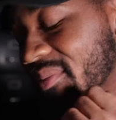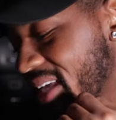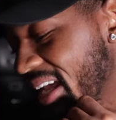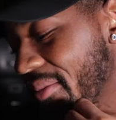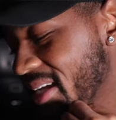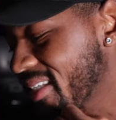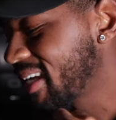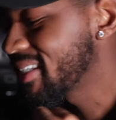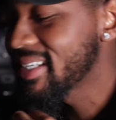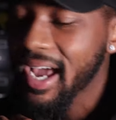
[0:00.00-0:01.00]
Taking my
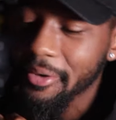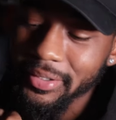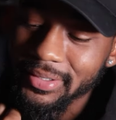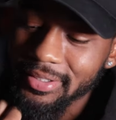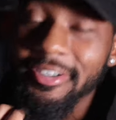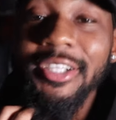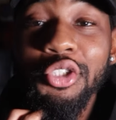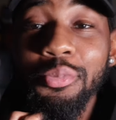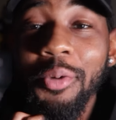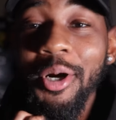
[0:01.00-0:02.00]
Saints in that one for the
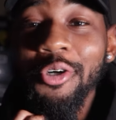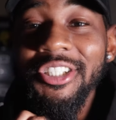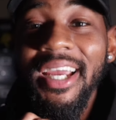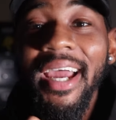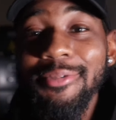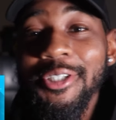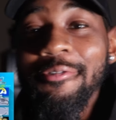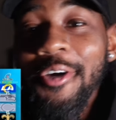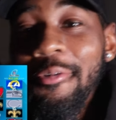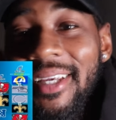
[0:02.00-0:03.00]
Super Bowl champs.
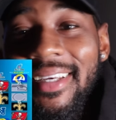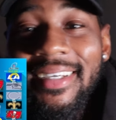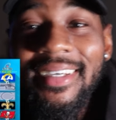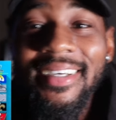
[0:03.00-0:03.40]
You feel me?